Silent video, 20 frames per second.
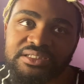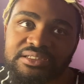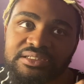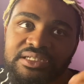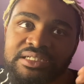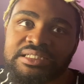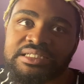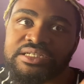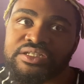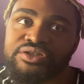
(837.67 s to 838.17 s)

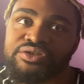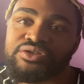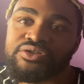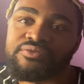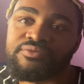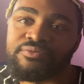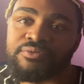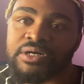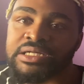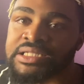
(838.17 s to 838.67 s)
continue to
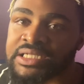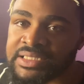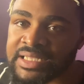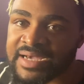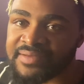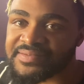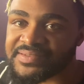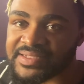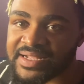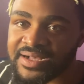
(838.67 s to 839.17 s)
afford the
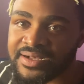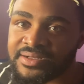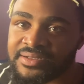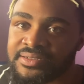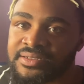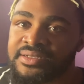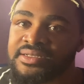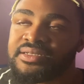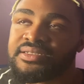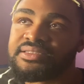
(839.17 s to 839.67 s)

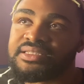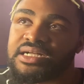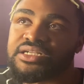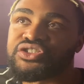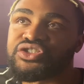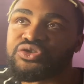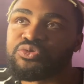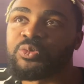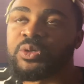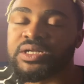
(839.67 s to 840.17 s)
lifestyle
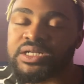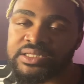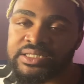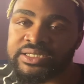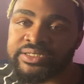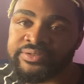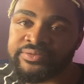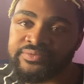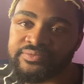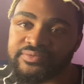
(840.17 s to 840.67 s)
that you want to
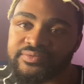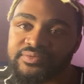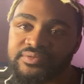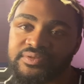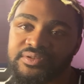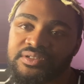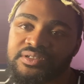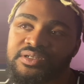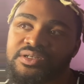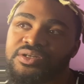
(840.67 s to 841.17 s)
live?
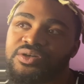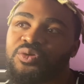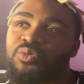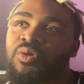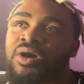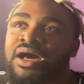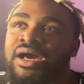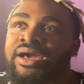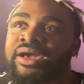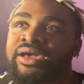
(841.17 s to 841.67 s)

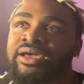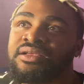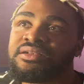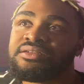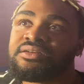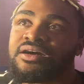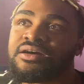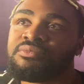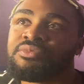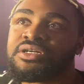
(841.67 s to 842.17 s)
Why
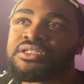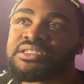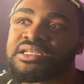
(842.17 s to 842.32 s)
come on